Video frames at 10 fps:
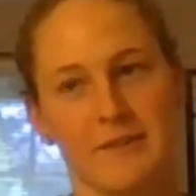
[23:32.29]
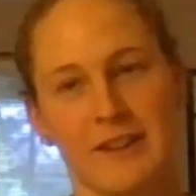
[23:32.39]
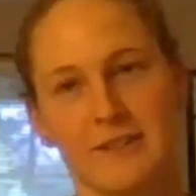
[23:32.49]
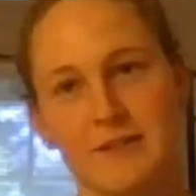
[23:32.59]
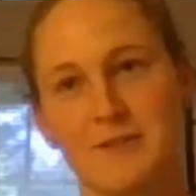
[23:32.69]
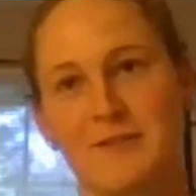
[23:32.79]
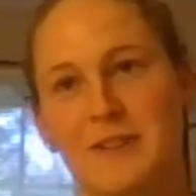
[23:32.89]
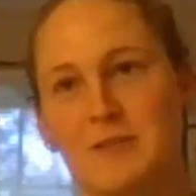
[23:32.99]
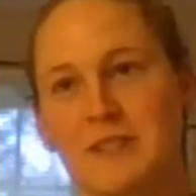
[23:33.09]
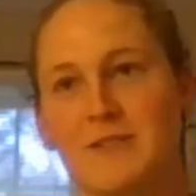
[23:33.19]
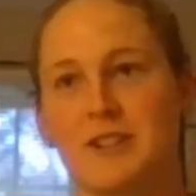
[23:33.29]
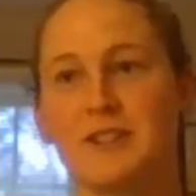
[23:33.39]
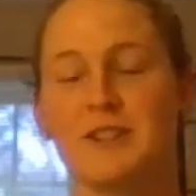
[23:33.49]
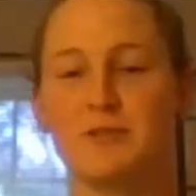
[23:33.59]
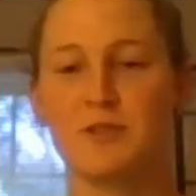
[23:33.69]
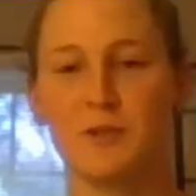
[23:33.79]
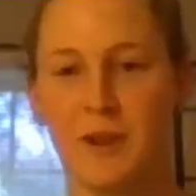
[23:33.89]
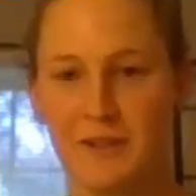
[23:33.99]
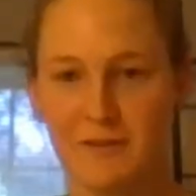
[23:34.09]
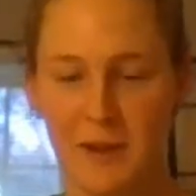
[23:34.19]
don't know if I really have a go-to.
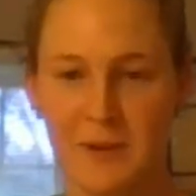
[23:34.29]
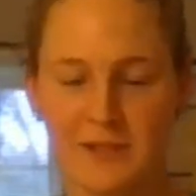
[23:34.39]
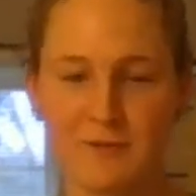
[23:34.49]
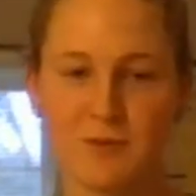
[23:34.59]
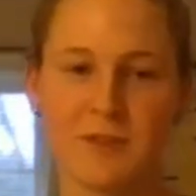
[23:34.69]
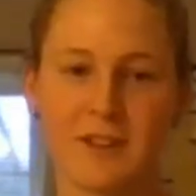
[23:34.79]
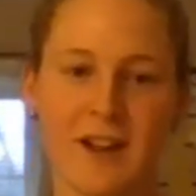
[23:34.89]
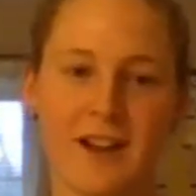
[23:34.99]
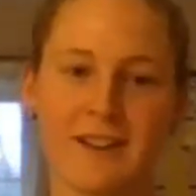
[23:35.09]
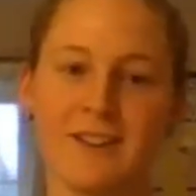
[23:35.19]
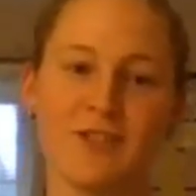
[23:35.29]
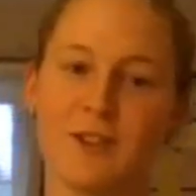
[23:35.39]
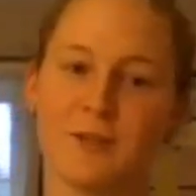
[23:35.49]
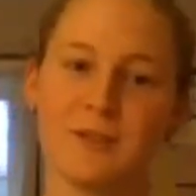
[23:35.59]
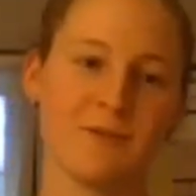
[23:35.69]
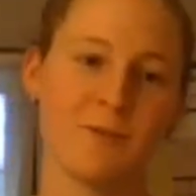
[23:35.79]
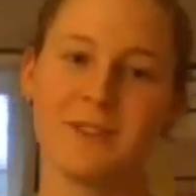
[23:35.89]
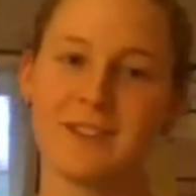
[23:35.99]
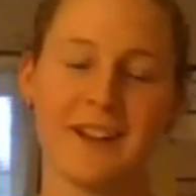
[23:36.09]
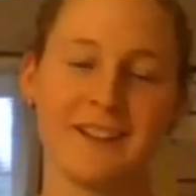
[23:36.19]
I find myself doing the Cotton Eye Joe even when
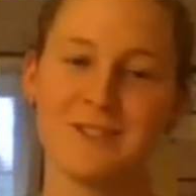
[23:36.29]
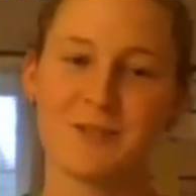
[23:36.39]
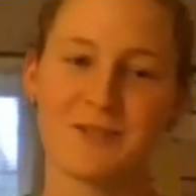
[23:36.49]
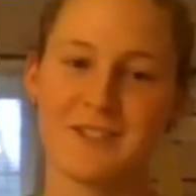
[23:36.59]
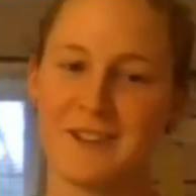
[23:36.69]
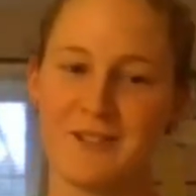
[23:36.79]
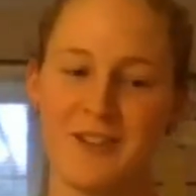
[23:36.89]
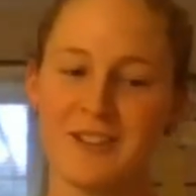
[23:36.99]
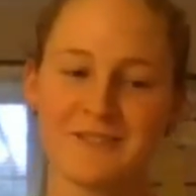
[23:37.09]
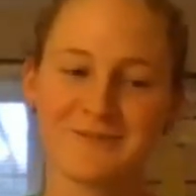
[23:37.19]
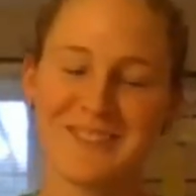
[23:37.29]
the Cotton Eye Joe's not on.